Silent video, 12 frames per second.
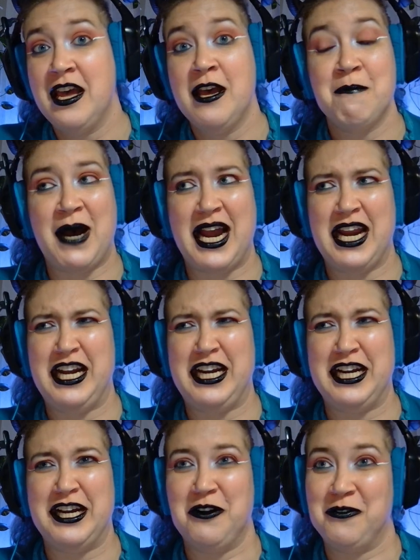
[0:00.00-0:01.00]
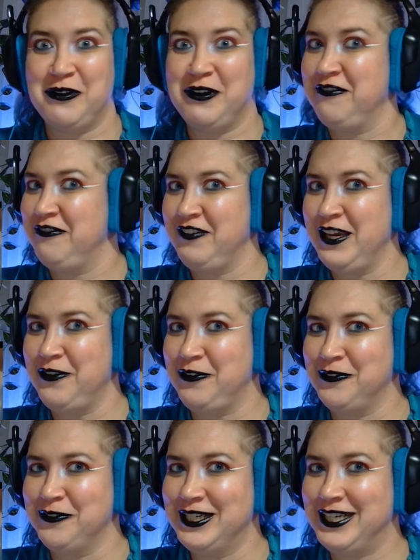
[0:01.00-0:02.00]
my
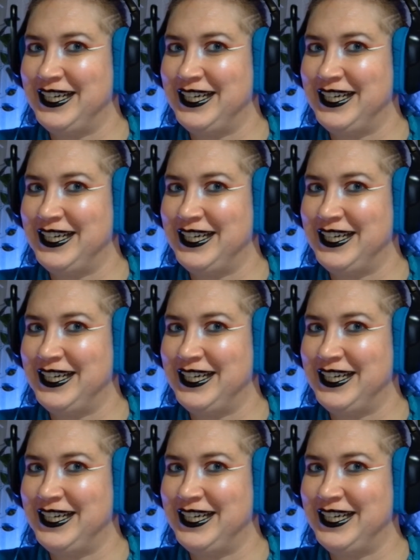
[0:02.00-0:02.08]
review